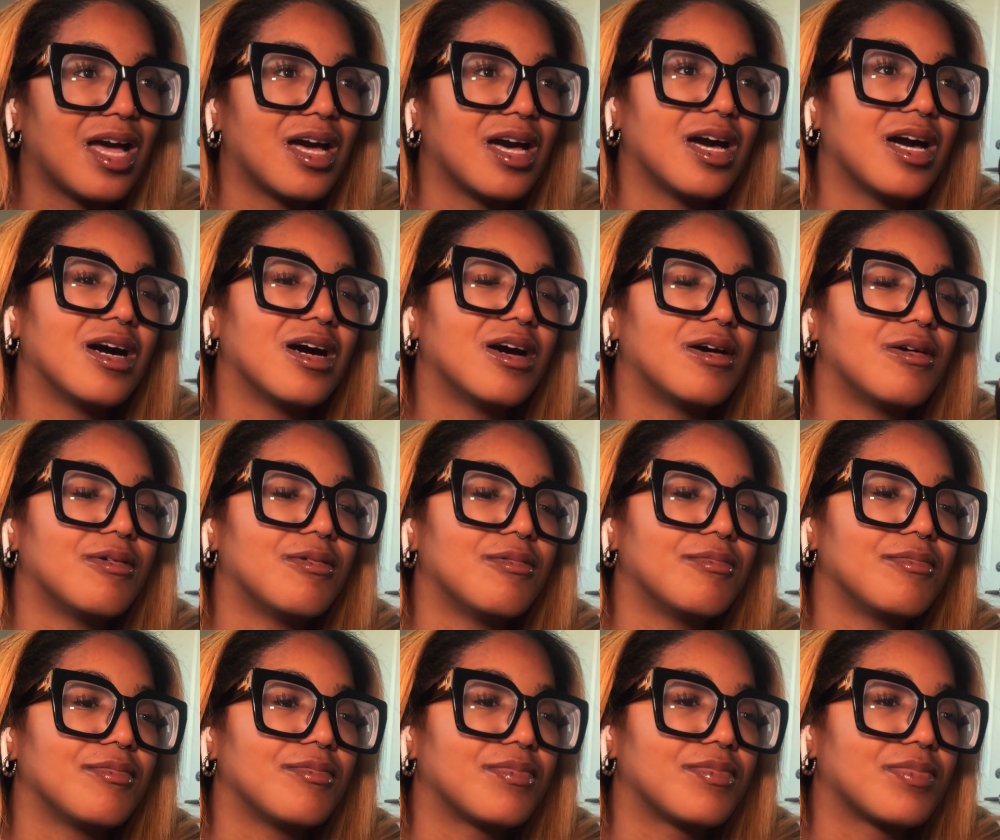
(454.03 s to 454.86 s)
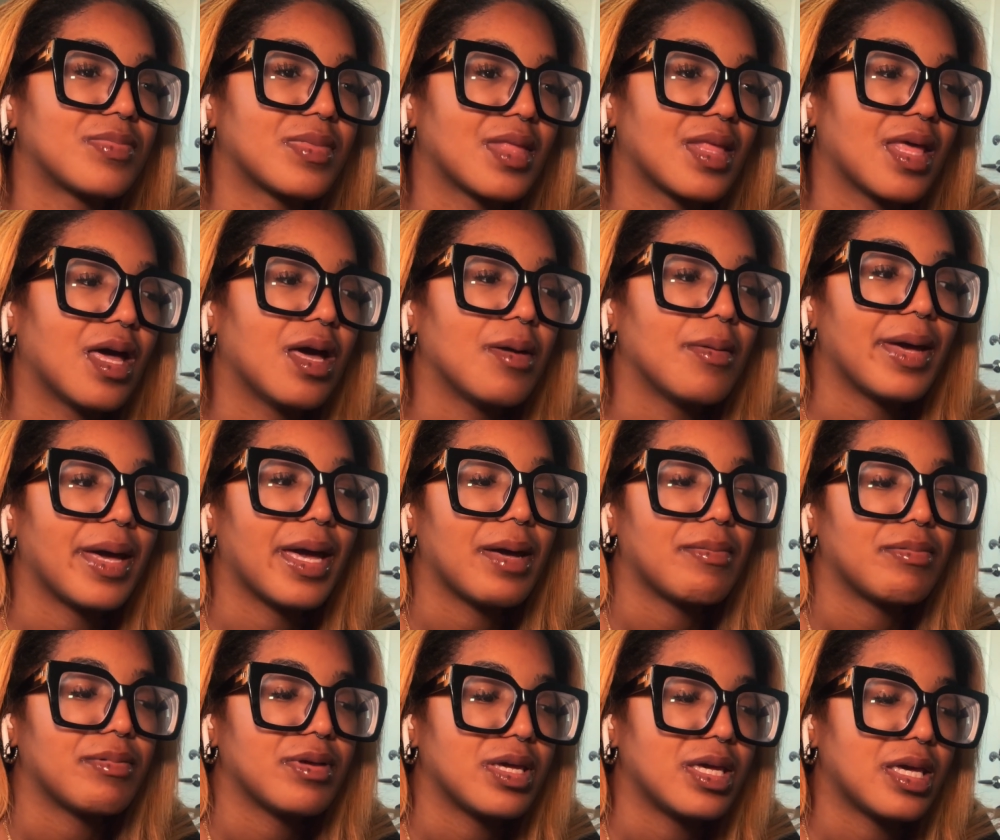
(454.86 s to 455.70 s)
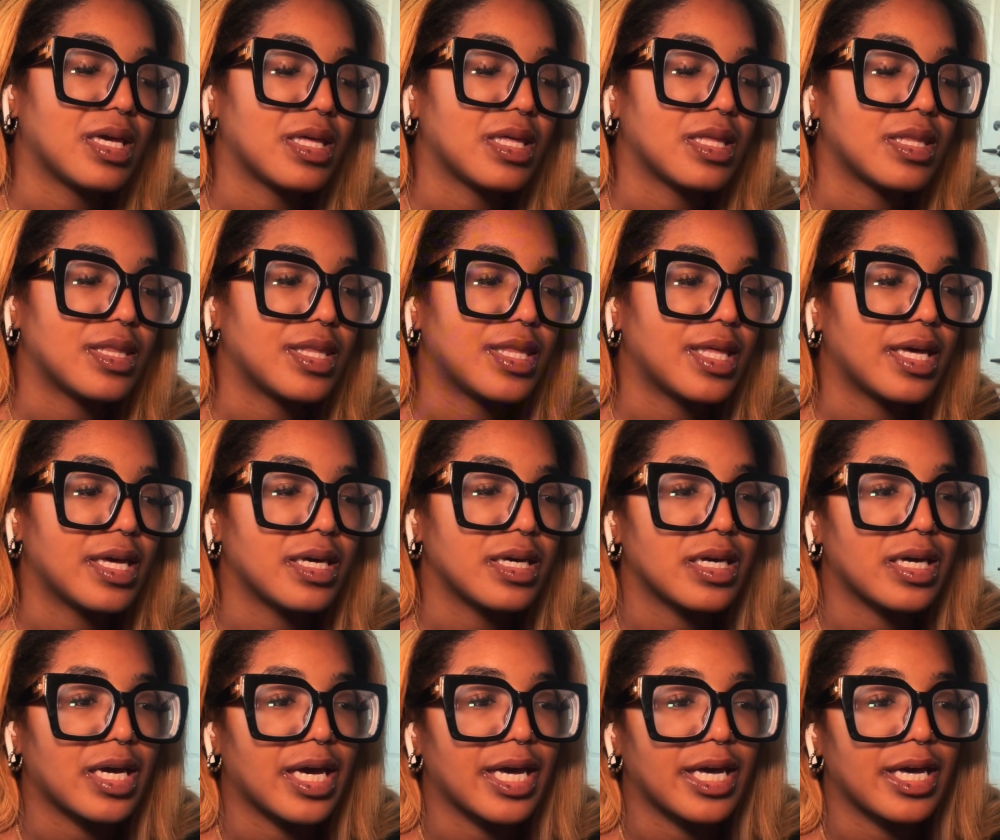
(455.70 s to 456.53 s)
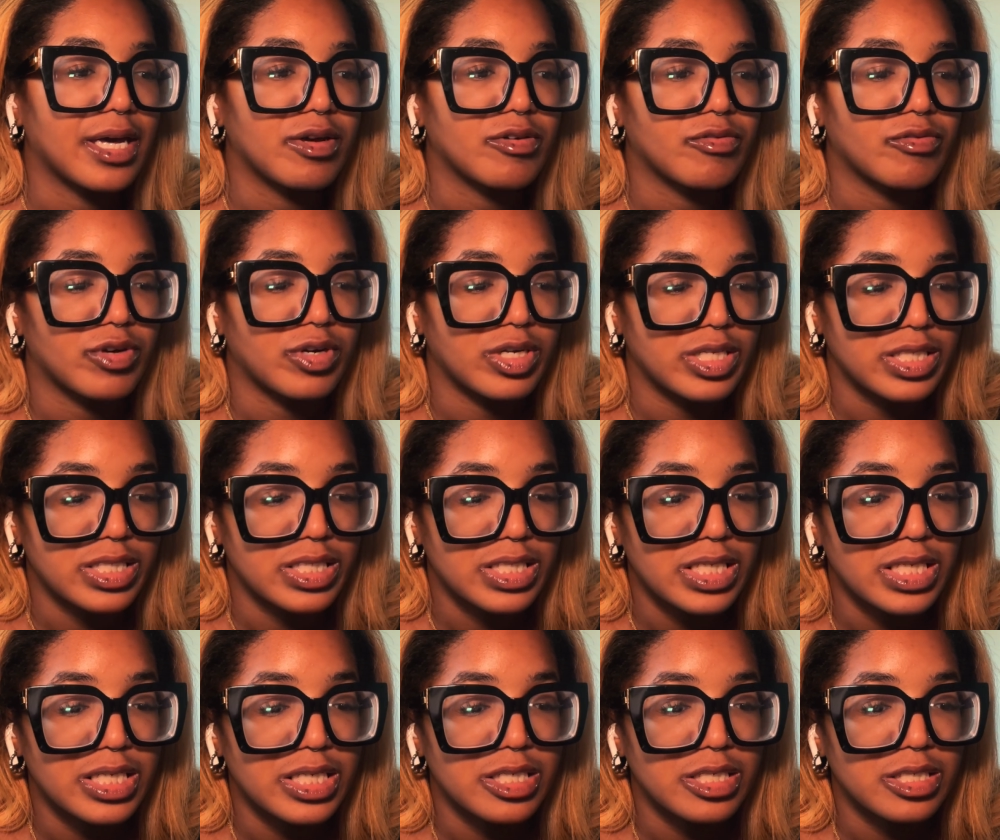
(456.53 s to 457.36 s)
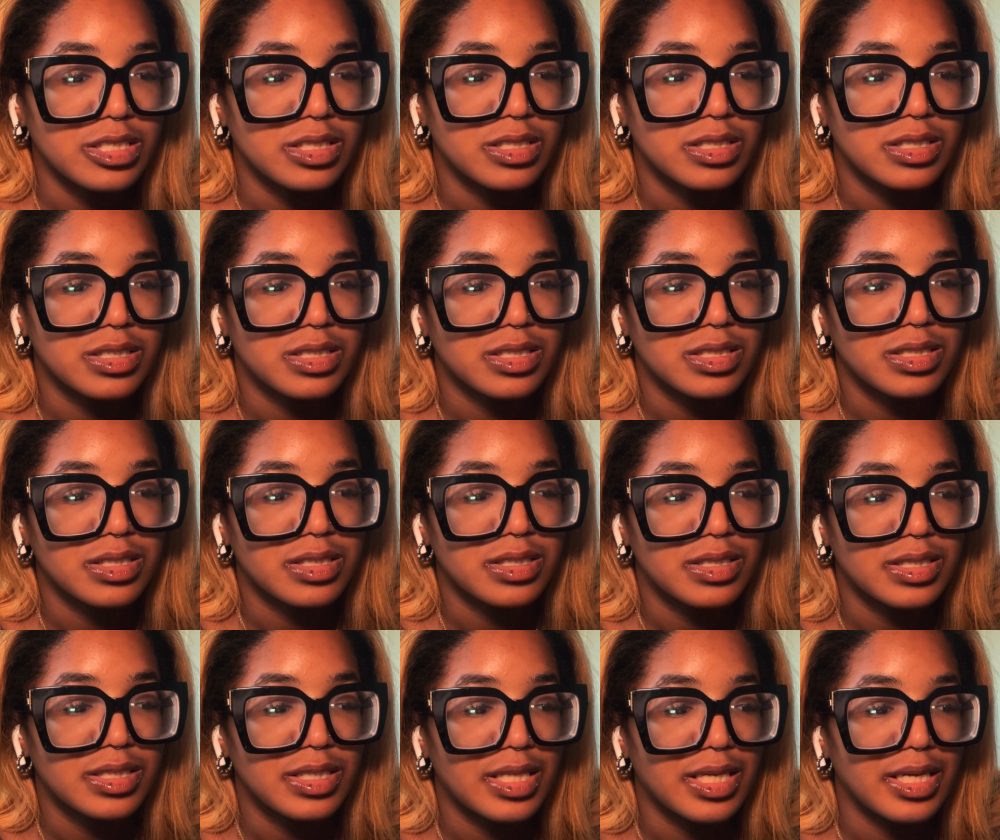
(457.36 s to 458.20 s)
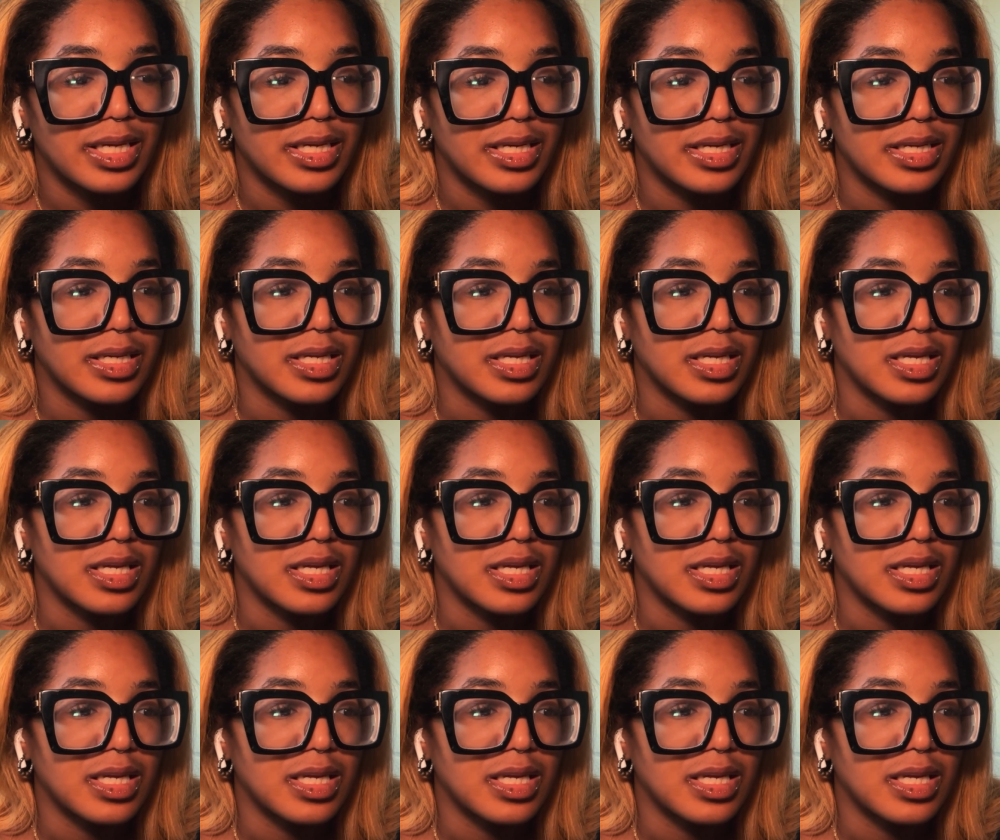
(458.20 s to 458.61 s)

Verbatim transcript: Um, I'm happy that I have friends here that